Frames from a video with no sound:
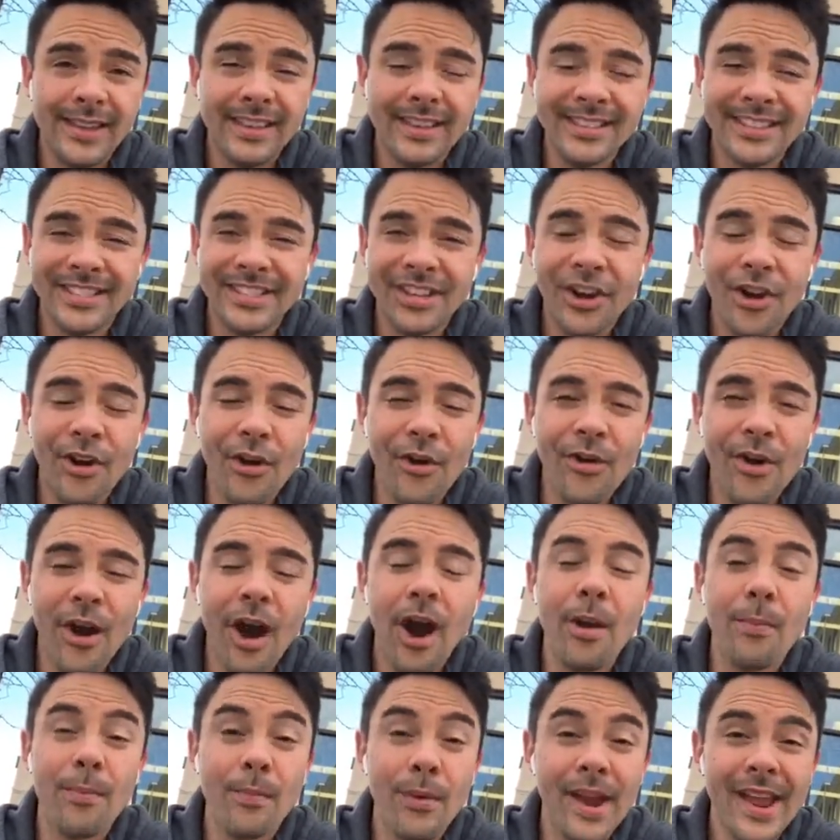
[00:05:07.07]
So
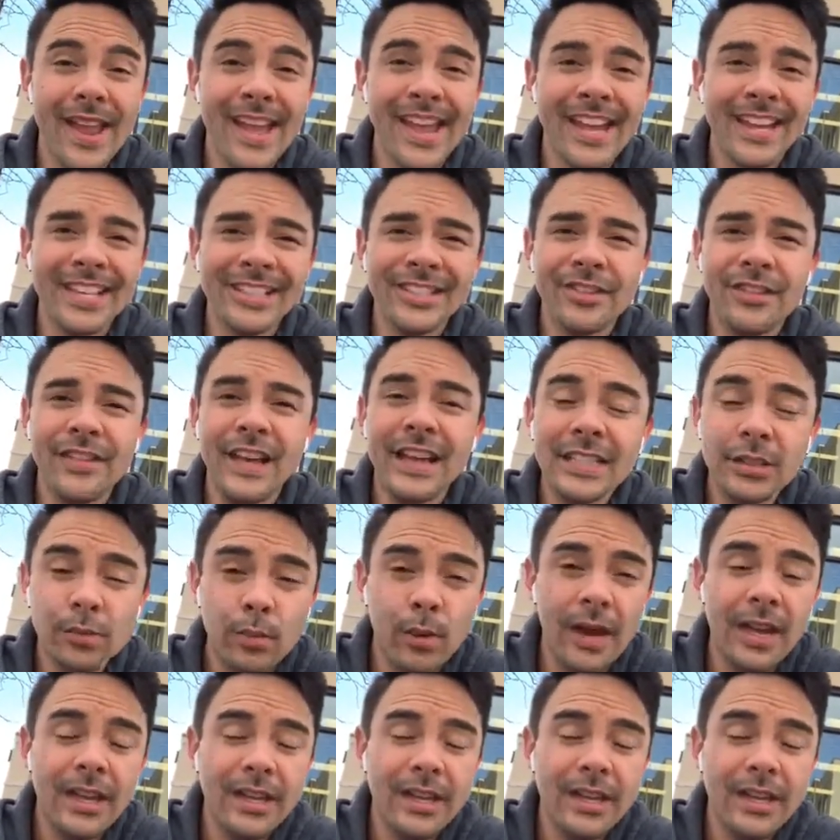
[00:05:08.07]
that's why